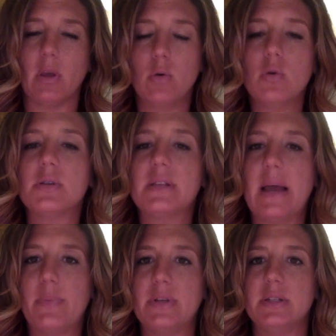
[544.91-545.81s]
Google
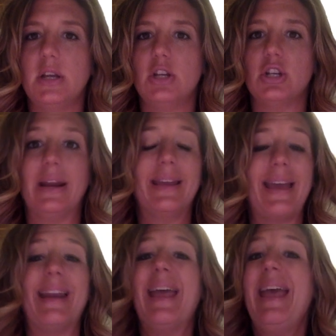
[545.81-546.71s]
Slide presentation.
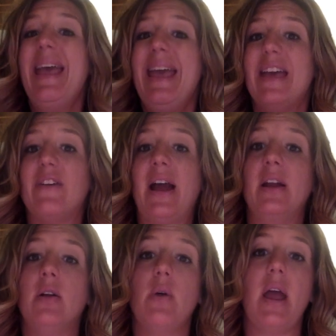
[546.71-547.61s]
Again, if I
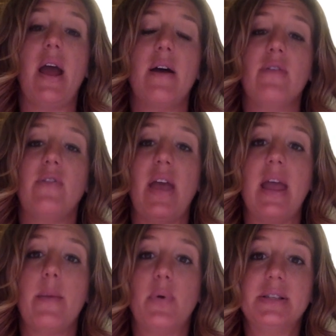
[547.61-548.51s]
don't have
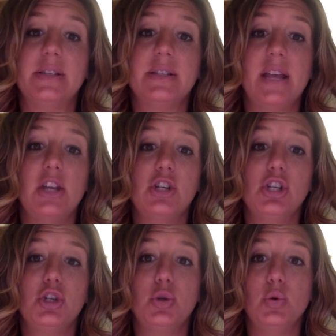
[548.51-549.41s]
a
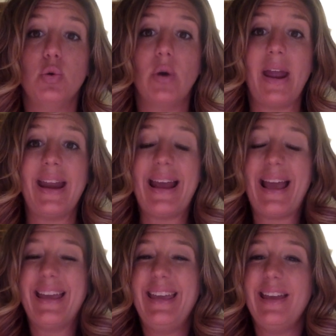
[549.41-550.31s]
presentation to grade,
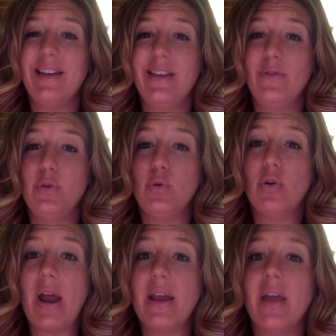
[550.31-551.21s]
I can't give you
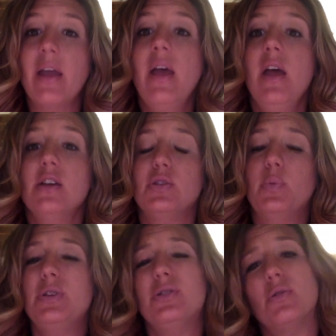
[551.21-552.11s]
credit, so
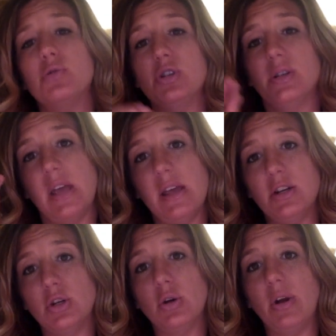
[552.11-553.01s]
please don't just hit
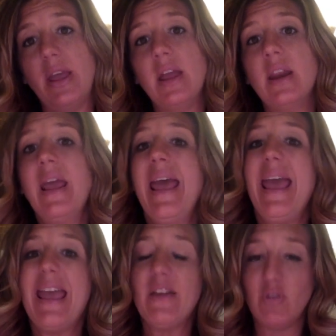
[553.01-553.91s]
Turn In.
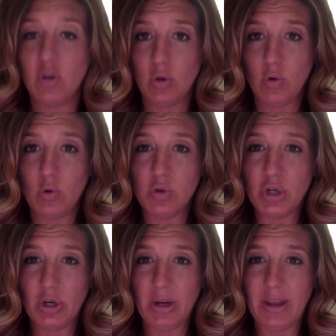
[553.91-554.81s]
If you
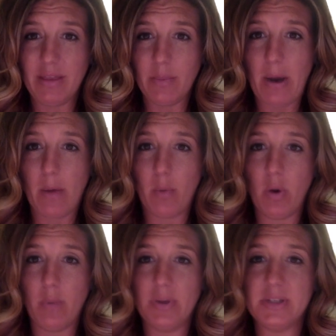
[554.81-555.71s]
turn in the
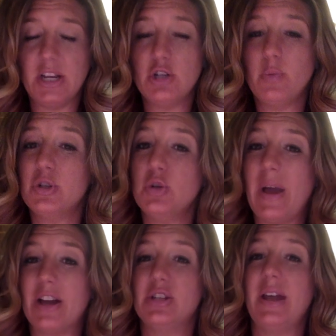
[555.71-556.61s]
PowerPoint presentation but you
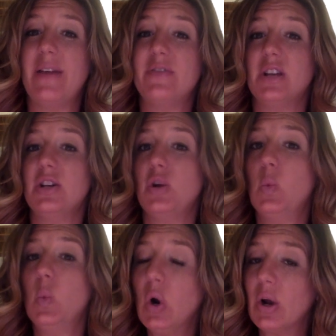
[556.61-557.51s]
actually have done no
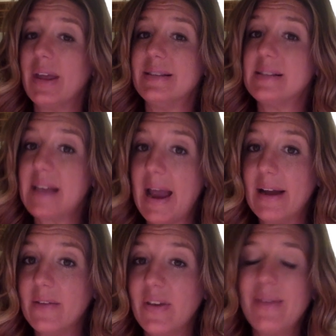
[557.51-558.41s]
work
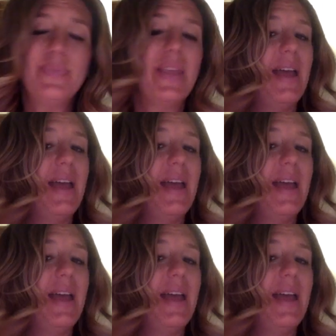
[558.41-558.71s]
inside of it,